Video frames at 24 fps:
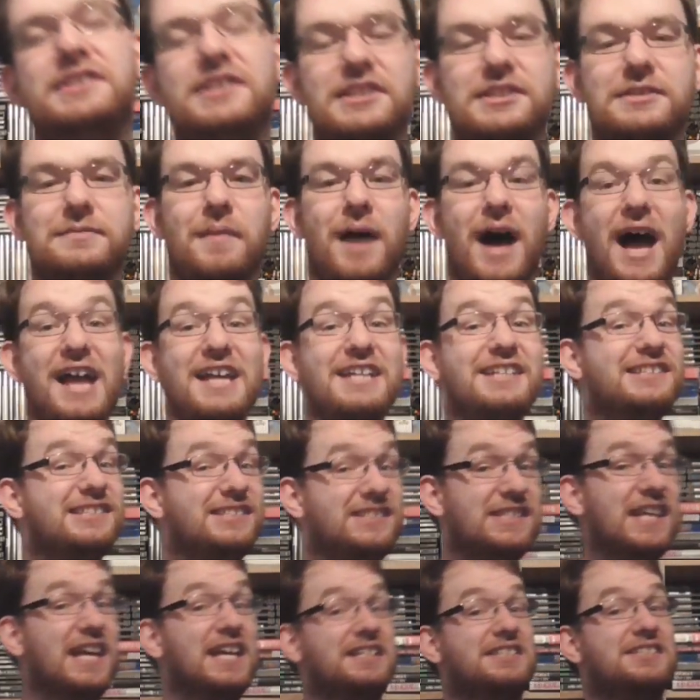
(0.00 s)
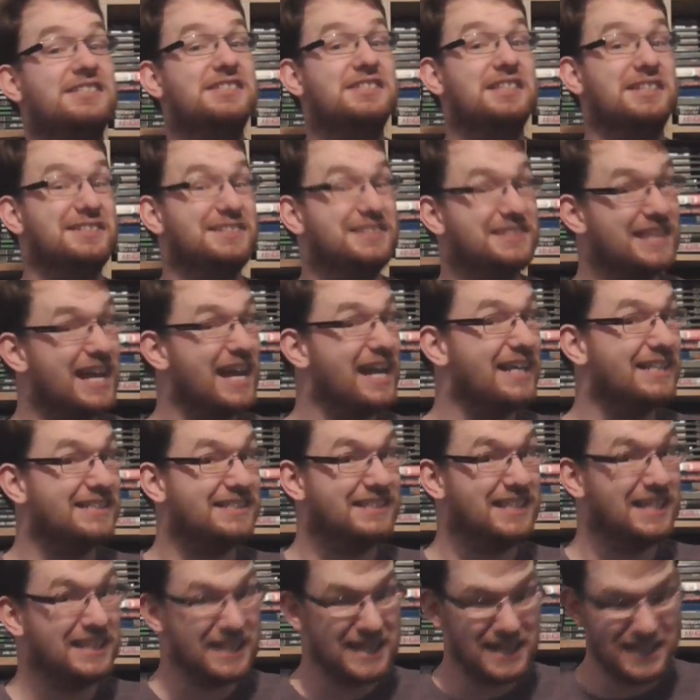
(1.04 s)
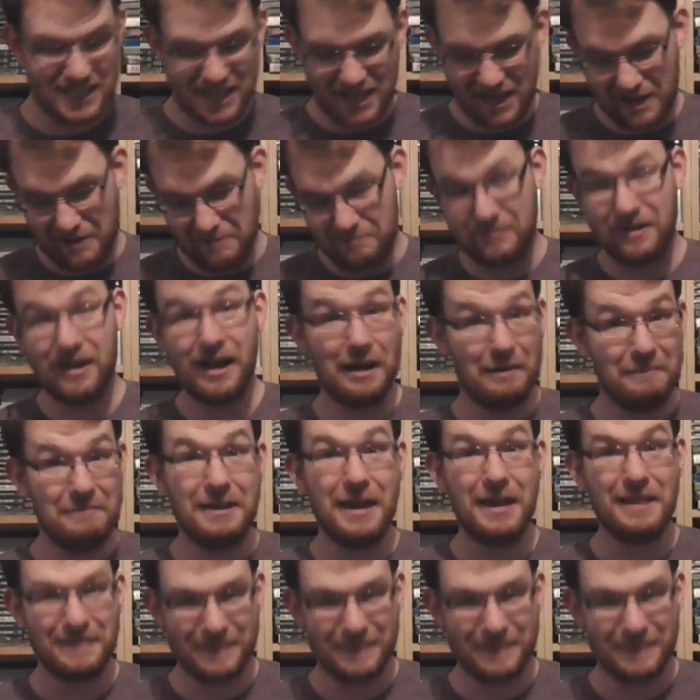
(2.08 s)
This is my sixth Sega CD game. I'm